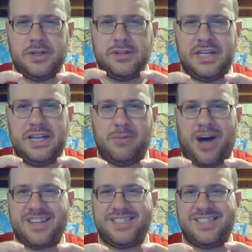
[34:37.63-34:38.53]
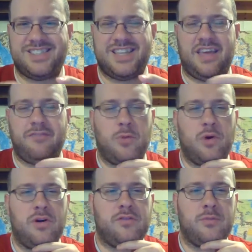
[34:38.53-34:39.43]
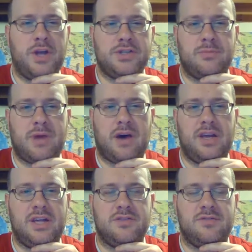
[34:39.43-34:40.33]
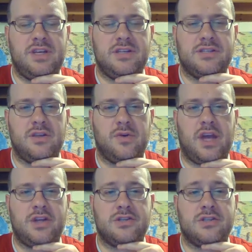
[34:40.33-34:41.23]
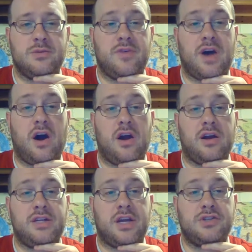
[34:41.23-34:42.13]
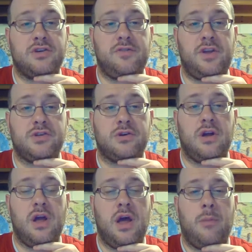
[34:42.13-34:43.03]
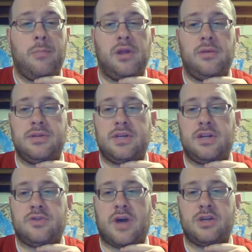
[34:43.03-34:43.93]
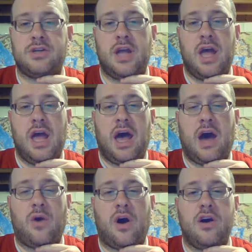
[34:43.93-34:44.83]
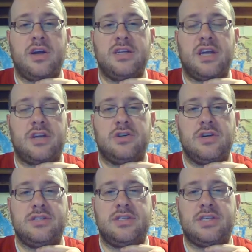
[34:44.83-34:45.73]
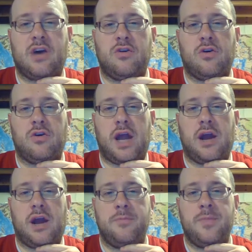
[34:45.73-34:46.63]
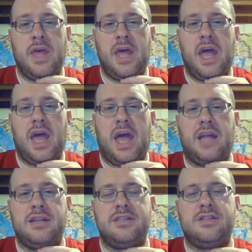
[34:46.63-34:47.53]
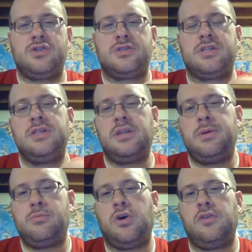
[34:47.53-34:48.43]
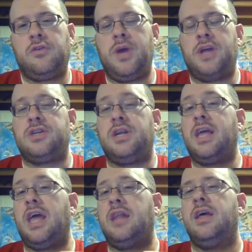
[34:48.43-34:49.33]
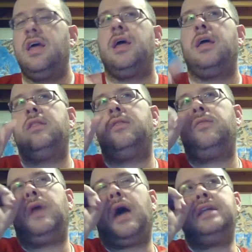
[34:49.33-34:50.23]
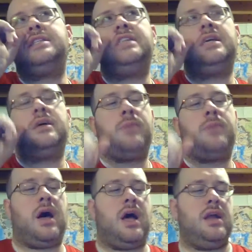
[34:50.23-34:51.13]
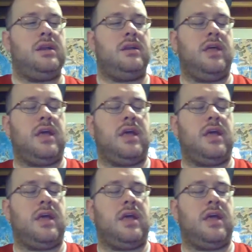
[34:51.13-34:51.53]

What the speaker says: teeny boxes that give more information about each of these locations. So we've got architecture, feature, monument, and attraction. Our architecture is the town crier. And this is just a little bit more information. Again, the idea behind